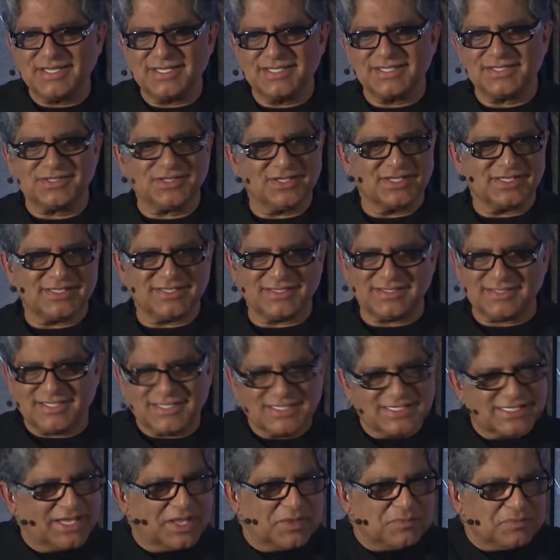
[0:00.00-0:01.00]
is just the
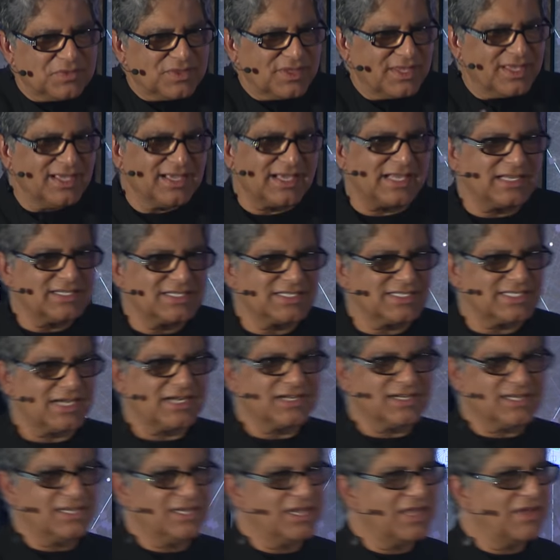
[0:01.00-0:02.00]
same thing at a
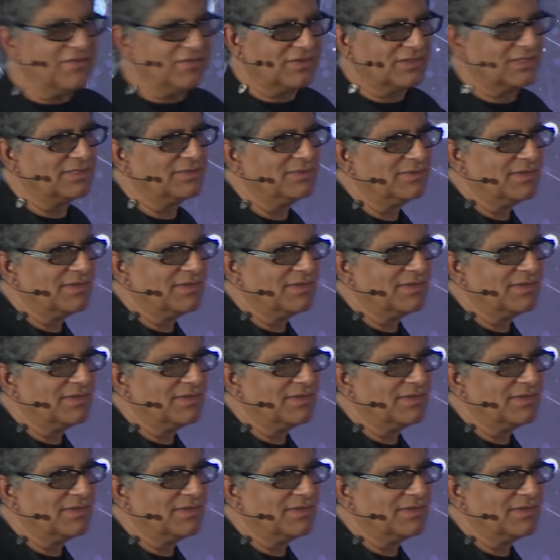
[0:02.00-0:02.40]
subtle level.